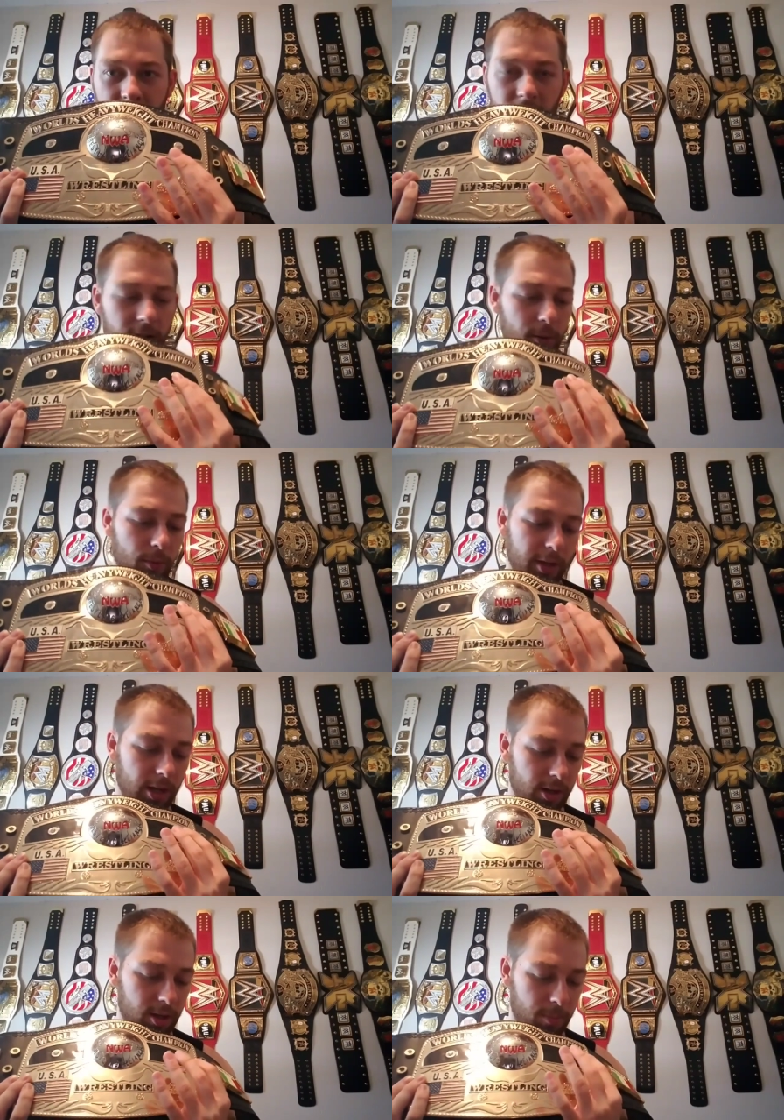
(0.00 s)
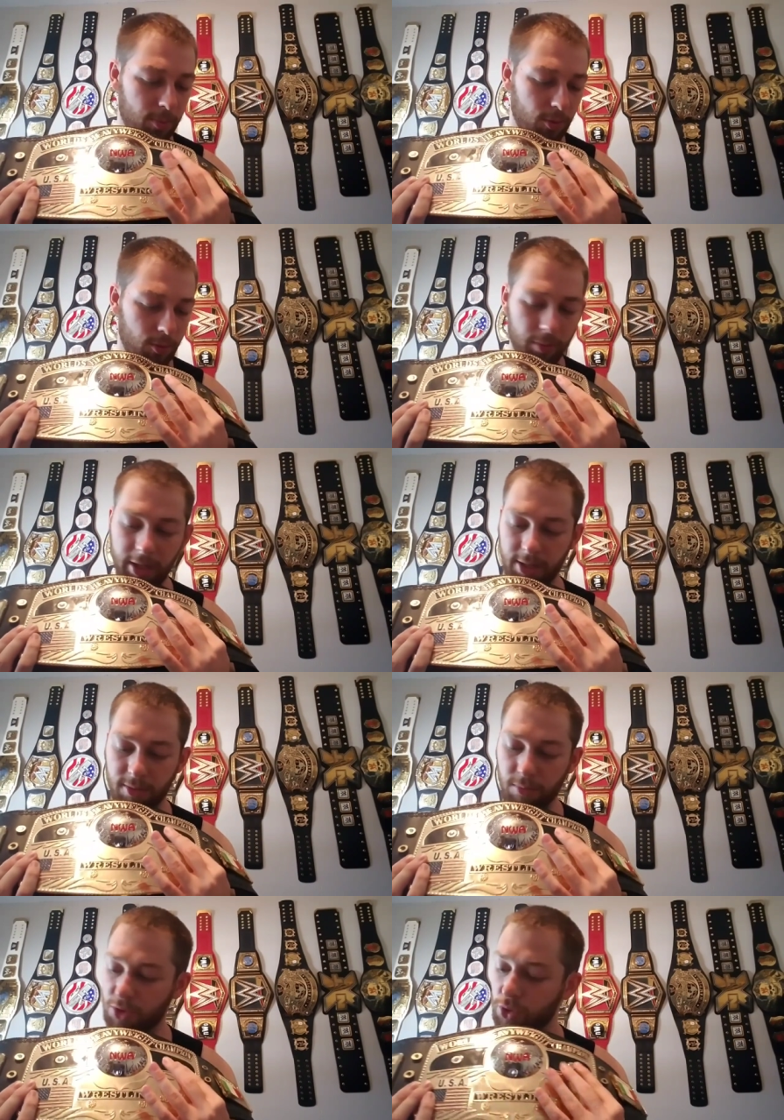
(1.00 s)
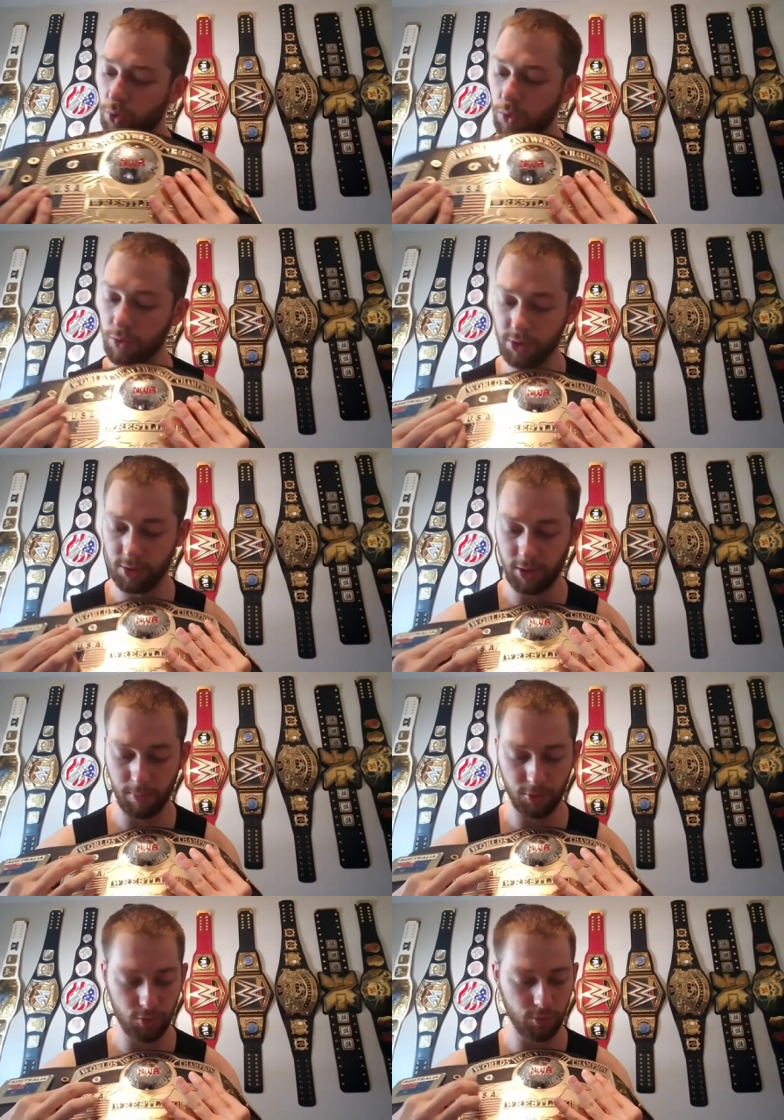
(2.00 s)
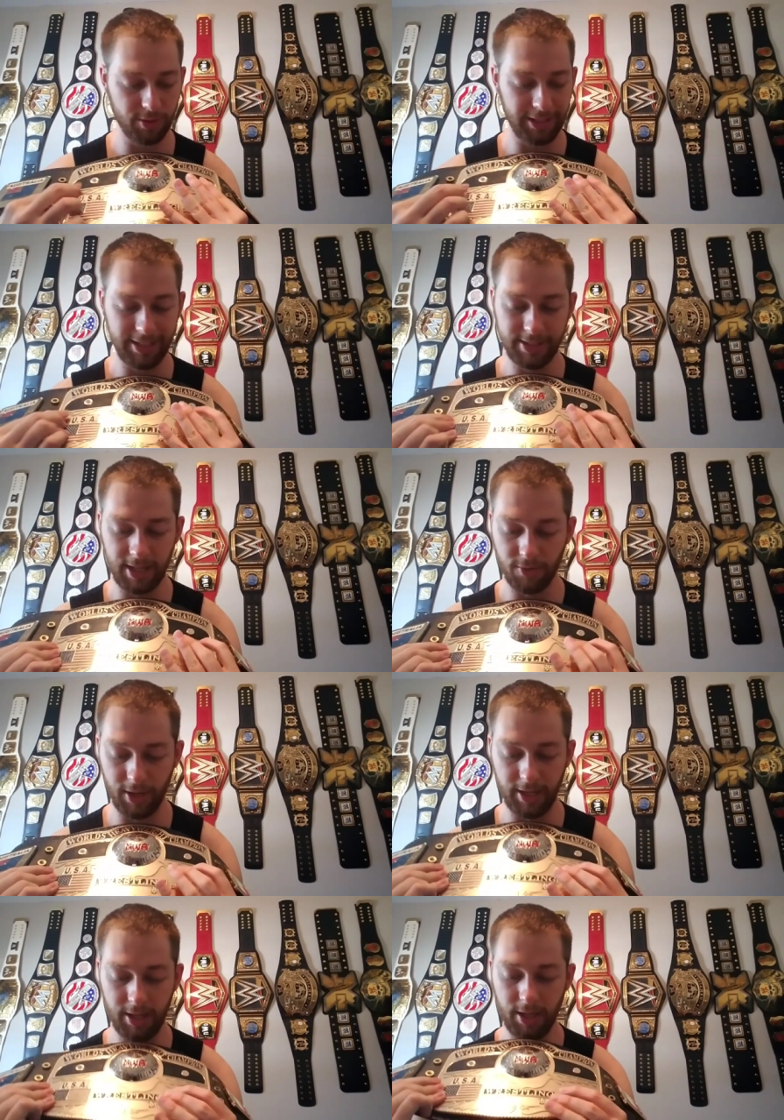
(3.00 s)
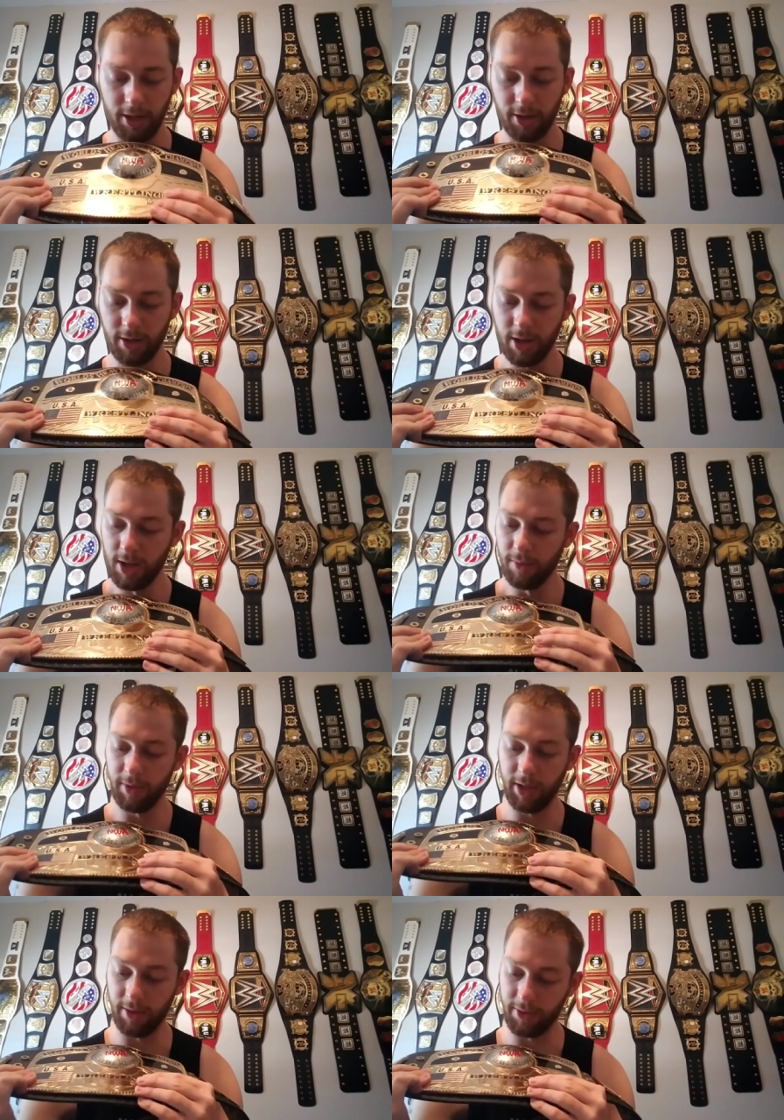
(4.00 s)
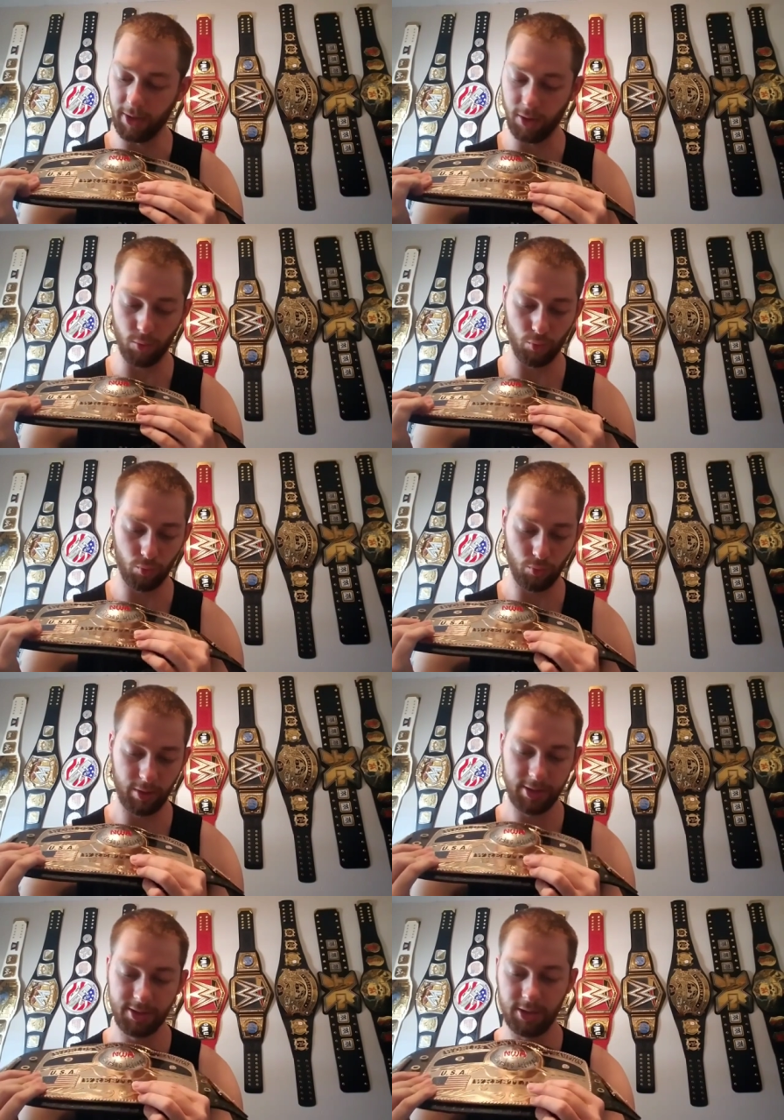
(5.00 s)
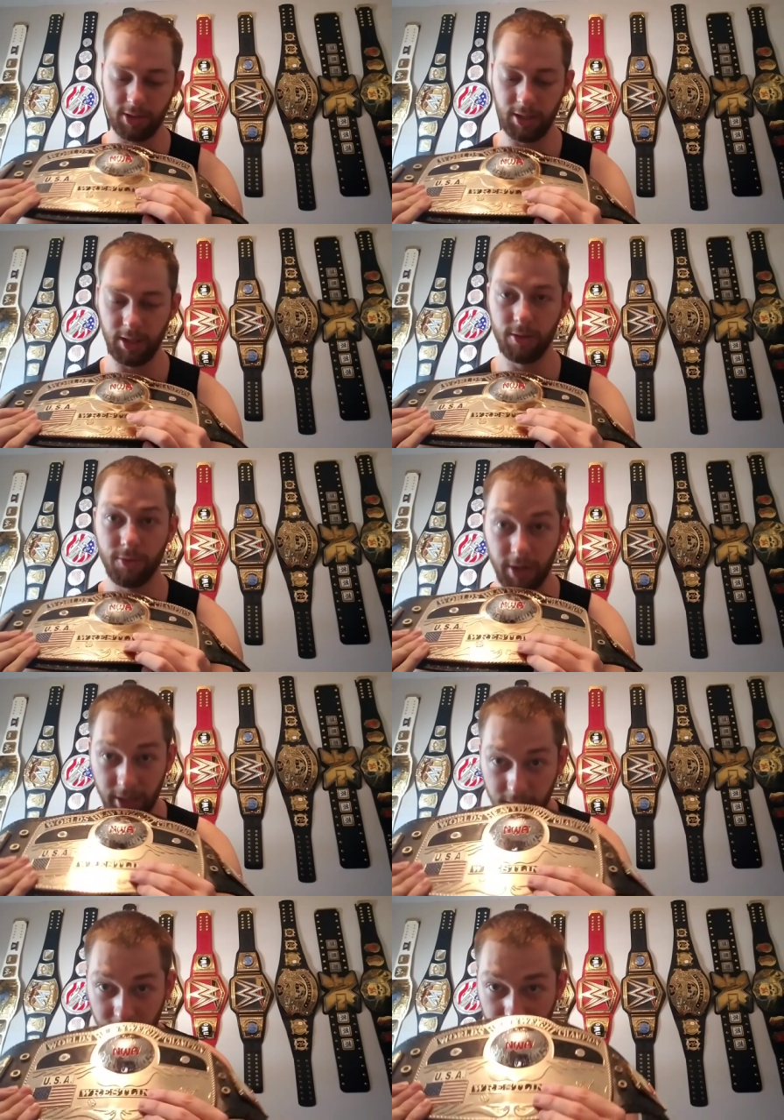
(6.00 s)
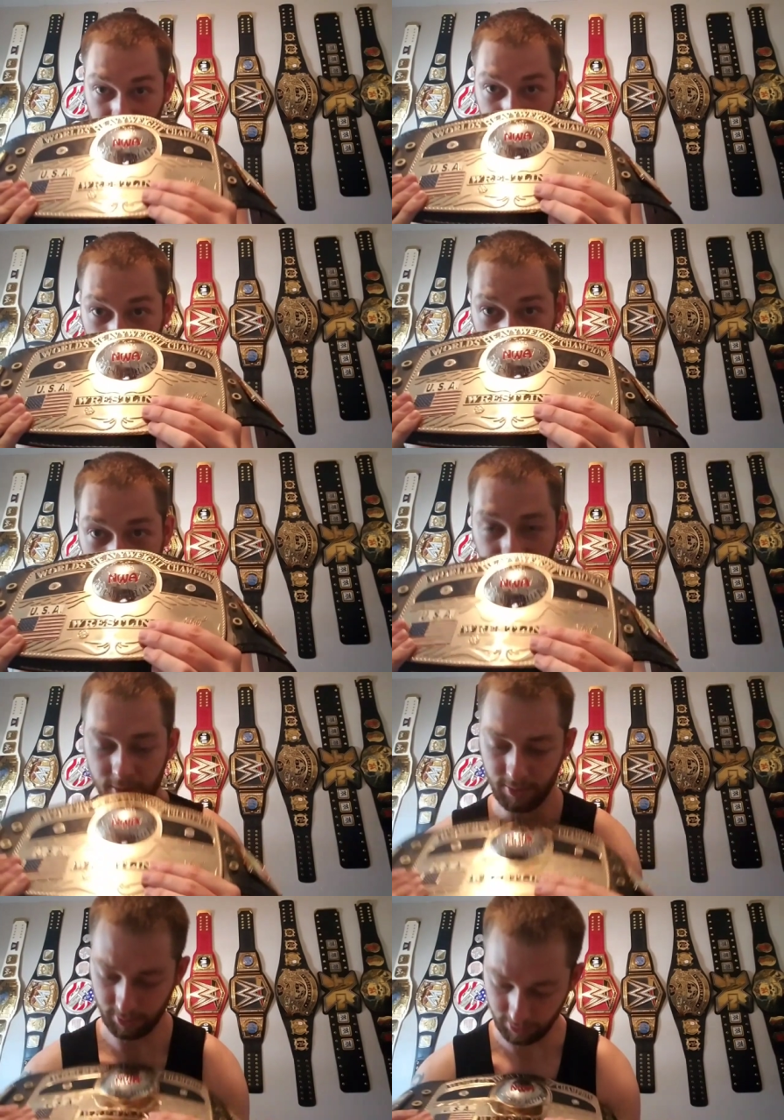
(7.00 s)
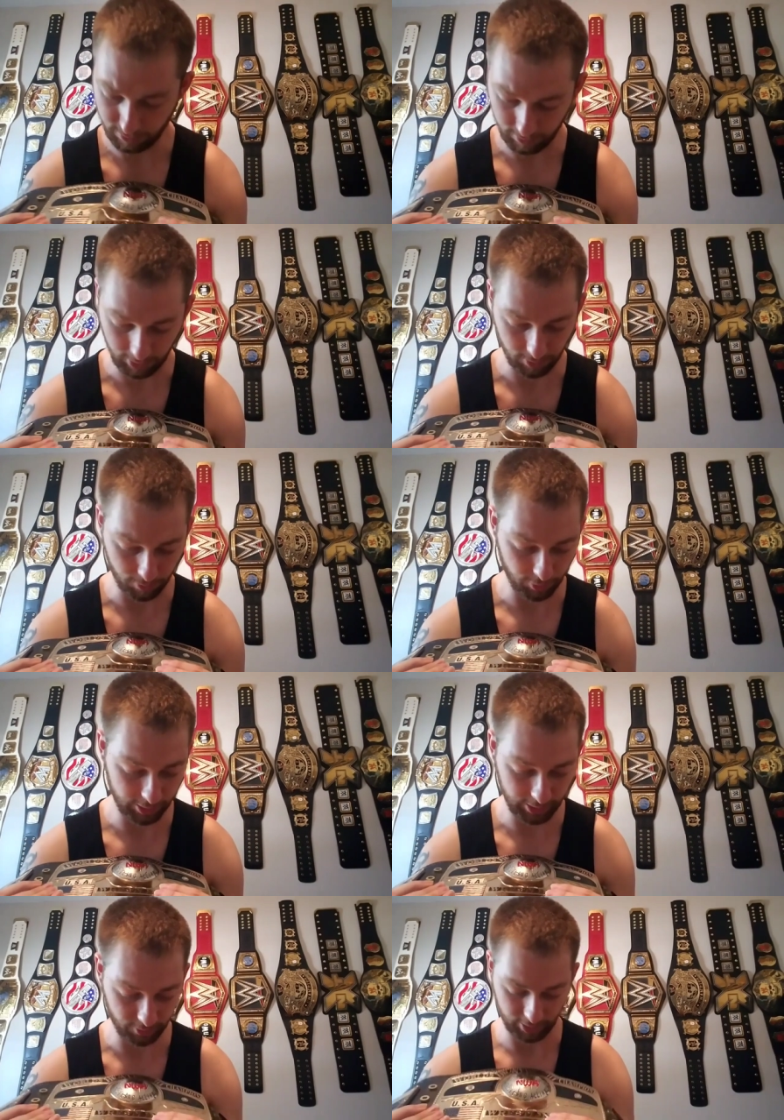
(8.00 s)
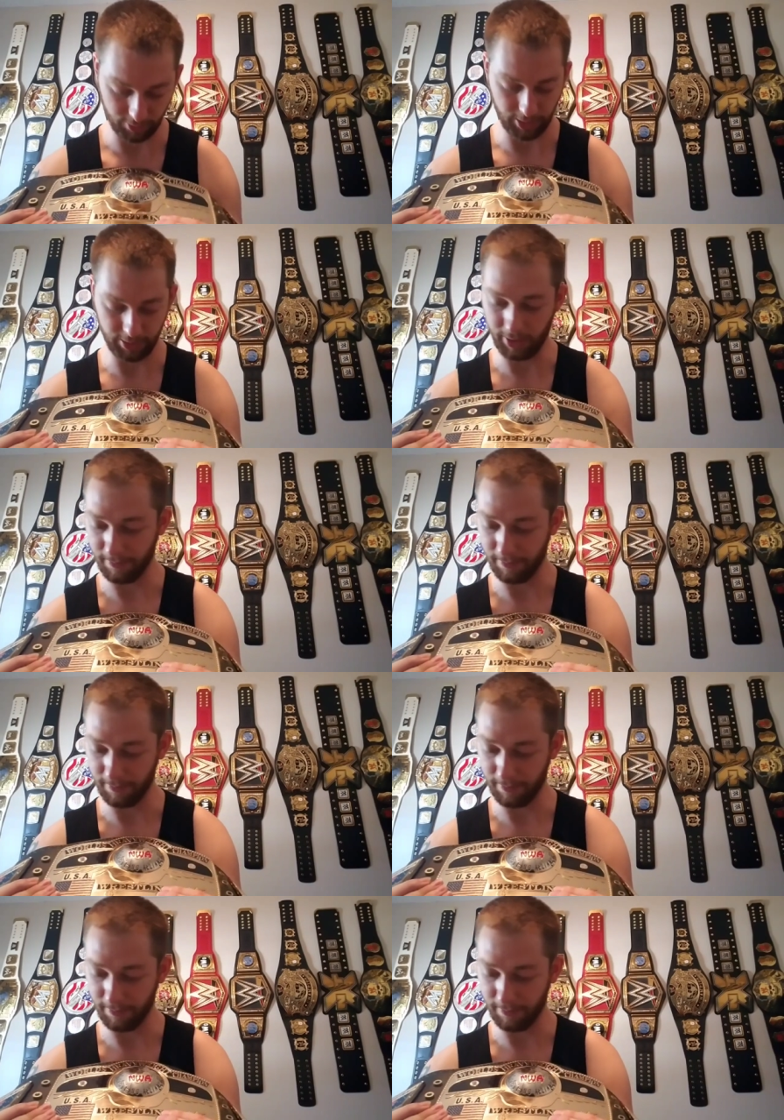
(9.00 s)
All right, we got a couple, we got some jewels, a couple jewels on each side right here. We got the wrestling right here. I'm reading that right, right? Yeah.